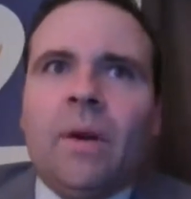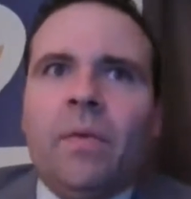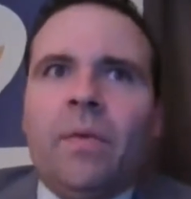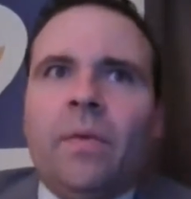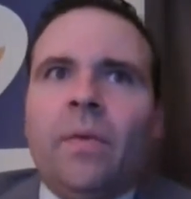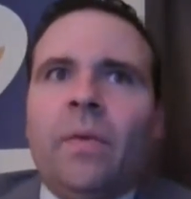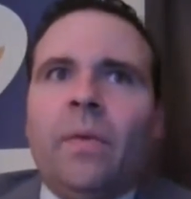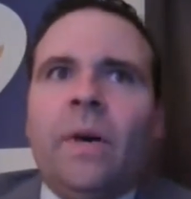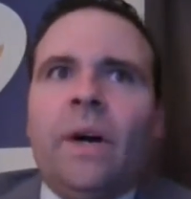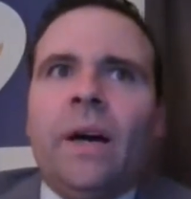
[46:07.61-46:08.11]

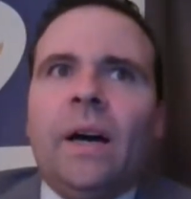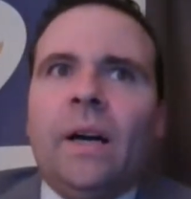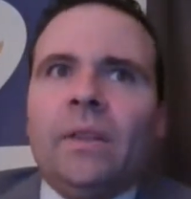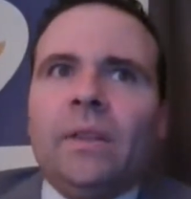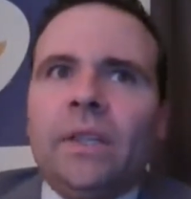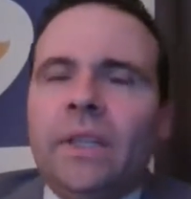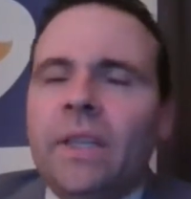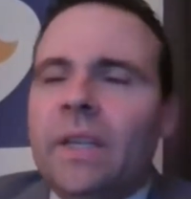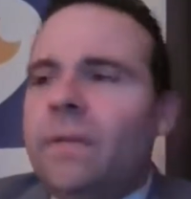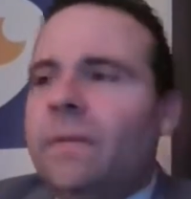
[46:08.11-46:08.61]
off of
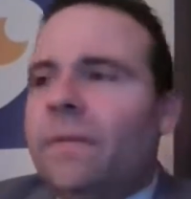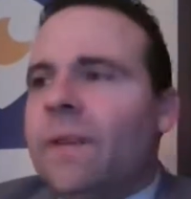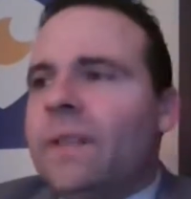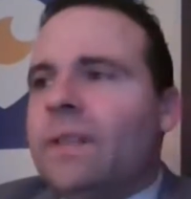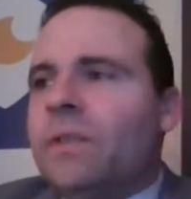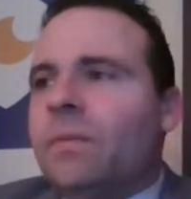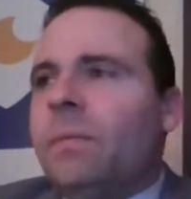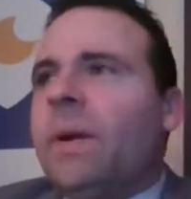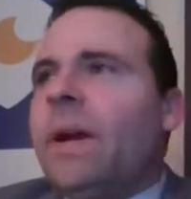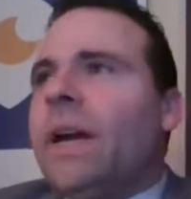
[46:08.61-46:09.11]
on the
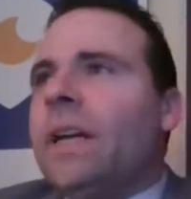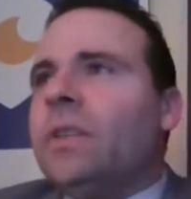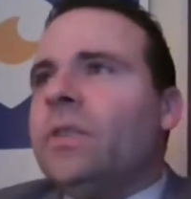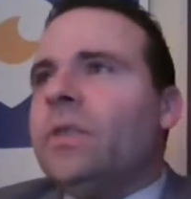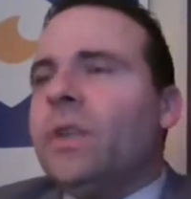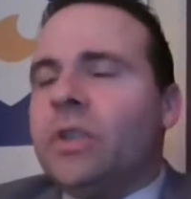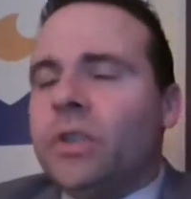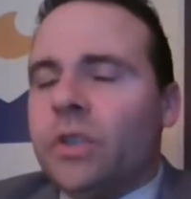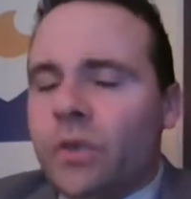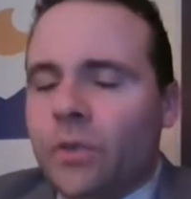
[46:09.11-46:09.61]
defensive
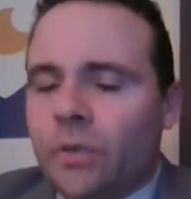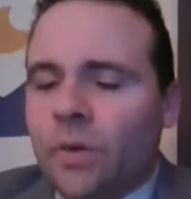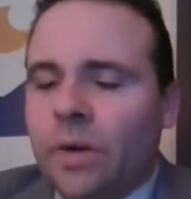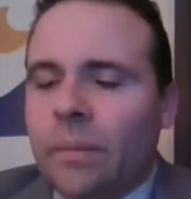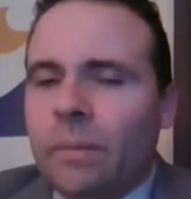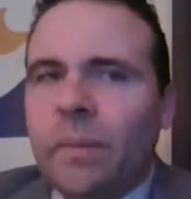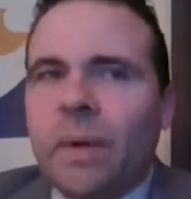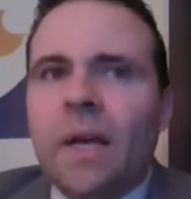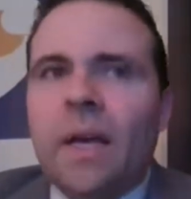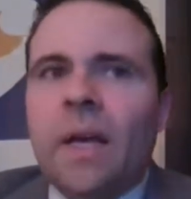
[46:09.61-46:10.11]
pass rusher
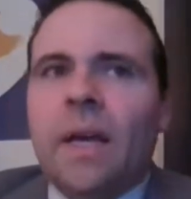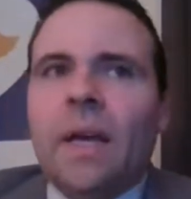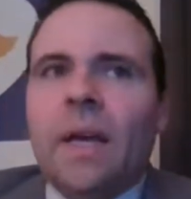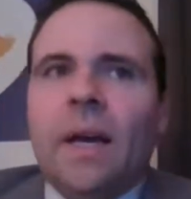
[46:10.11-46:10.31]
from